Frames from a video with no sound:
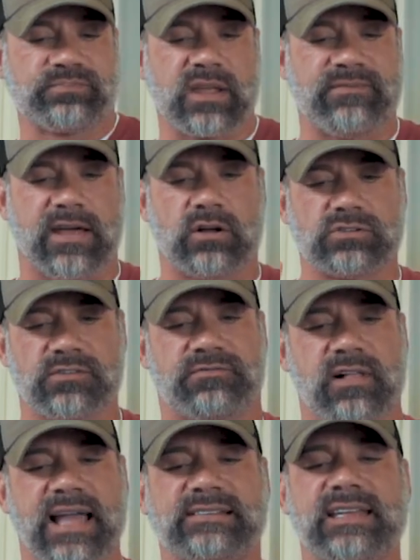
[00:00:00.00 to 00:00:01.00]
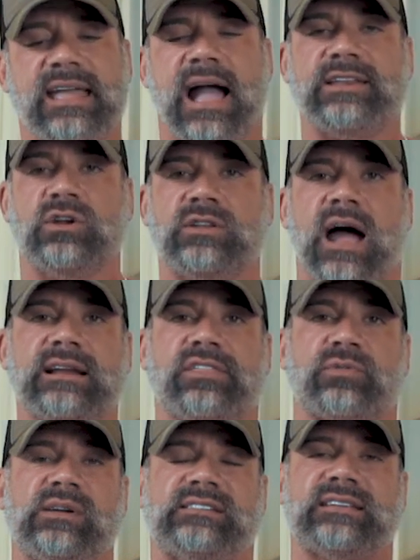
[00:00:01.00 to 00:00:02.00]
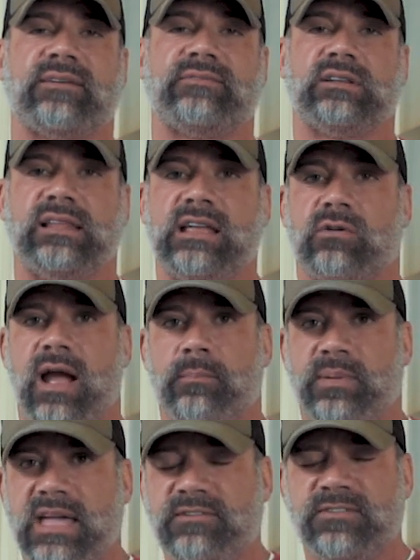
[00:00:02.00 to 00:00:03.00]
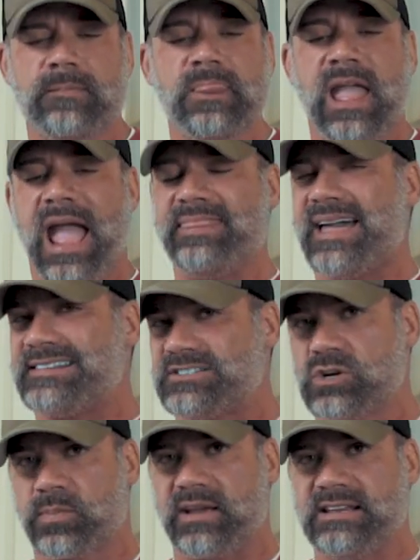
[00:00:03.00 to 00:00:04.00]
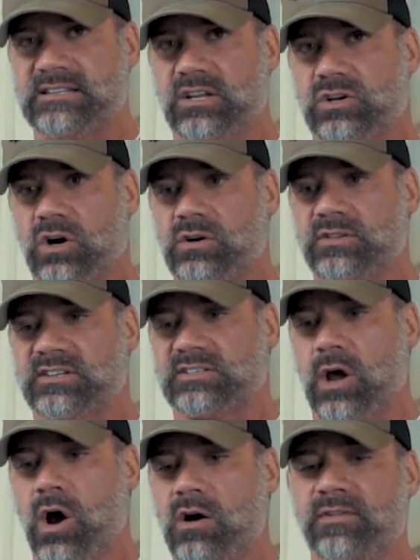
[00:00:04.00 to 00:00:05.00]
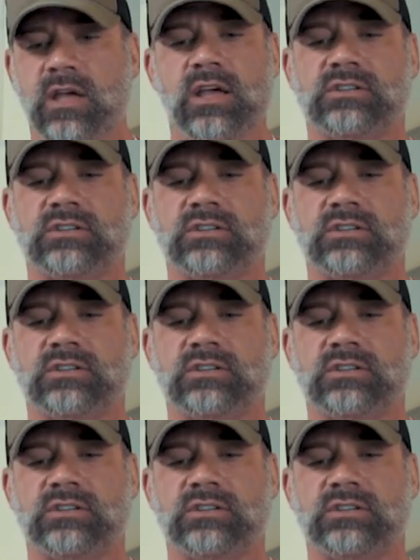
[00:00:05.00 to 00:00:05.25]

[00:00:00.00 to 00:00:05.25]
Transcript: If I don't do flank steak, I do 93.7 lean ground beef, and that's super easy to cook on the stove.